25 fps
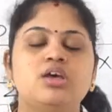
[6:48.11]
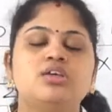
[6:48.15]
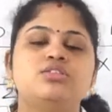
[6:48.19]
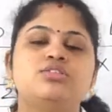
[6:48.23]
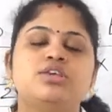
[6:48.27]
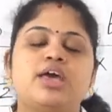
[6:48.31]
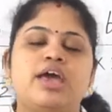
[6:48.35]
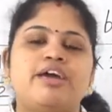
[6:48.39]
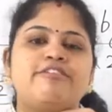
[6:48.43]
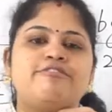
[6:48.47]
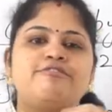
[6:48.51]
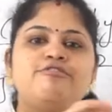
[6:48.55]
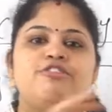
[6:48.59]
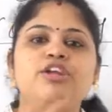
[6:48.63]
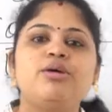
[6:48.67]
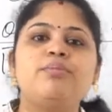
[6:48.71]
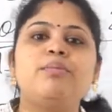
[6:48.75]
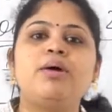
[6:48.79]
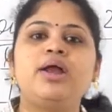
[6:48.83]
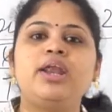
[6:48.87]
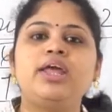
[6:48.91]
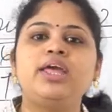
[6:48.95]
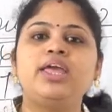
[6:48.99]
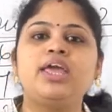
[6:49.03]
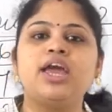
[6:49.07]
So
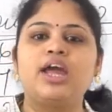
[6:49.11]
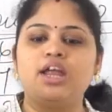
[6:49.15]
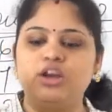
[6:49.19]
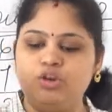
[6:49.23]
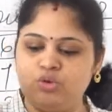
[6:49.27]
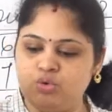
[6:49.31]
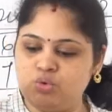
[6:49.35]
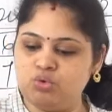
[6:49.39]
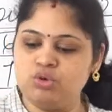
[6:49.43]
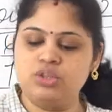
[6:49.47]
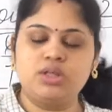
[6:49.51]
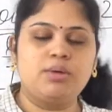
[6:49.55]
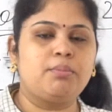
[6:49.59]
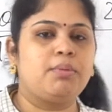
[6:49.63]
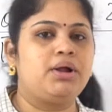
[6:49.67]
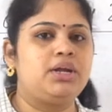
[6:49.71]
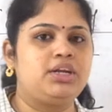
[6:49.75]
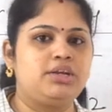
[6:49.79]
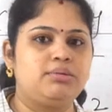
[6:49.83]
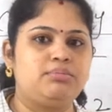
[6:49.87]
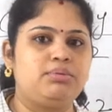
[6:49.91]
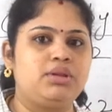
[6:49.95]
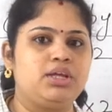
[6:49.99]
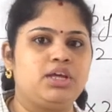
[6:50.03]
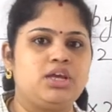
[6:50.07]
everybody can do the
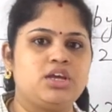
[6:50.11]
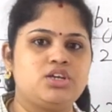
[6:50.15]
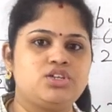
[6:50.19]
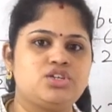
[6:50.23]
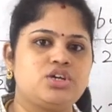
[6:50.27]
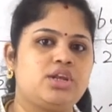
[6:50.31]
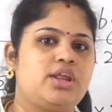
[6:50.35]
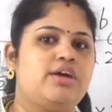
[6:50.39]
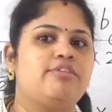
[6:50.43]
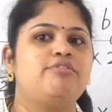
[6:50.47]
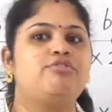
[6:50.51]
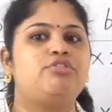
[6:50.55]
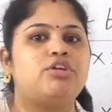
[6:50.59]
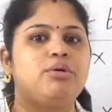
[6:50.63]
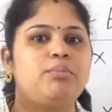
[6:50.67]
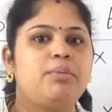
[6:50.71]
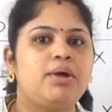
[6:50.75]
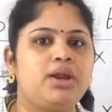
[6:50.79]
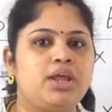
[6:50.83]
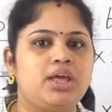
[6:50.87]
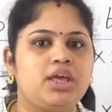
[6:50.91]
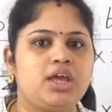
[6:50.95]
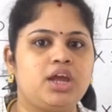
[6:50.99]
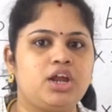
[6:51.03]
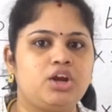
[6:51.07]
multiplication,
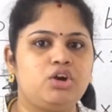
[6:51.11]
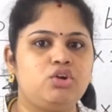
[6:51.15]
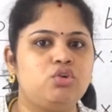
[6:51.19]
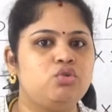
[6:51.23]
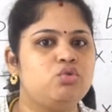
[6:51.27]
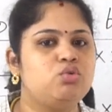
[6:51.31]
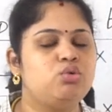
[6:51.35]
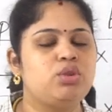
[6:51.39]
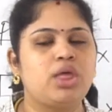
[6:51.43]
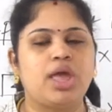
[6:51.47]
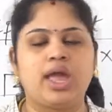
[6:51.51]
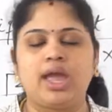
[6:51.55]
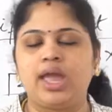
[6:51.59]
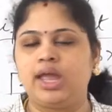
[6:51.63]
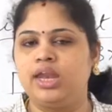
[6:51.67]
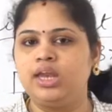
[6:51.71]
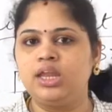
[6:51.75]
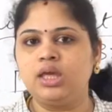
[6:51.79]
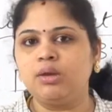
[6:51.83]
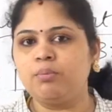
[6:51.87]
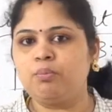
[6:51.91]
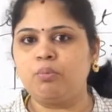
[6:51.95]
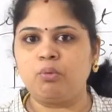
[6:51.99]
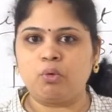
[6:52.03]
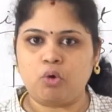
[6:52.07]
everybody can do the
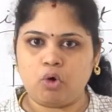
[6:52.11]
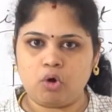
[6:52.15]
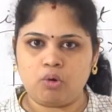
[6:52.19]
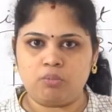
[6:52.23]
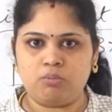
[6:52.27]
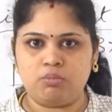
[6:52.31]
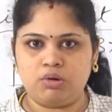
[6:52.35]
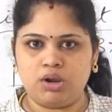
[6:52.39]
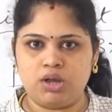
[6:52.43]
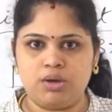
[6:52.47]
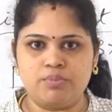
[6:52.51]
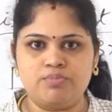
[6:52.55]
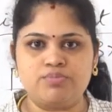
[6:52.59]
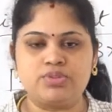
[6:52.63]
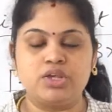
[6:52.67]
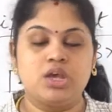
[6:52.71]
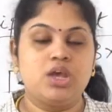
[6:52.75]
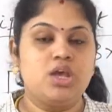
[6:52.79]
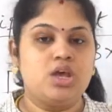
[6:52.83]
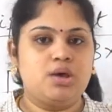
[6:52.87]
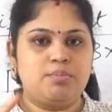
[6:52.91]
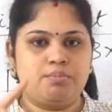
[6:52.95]
any problems,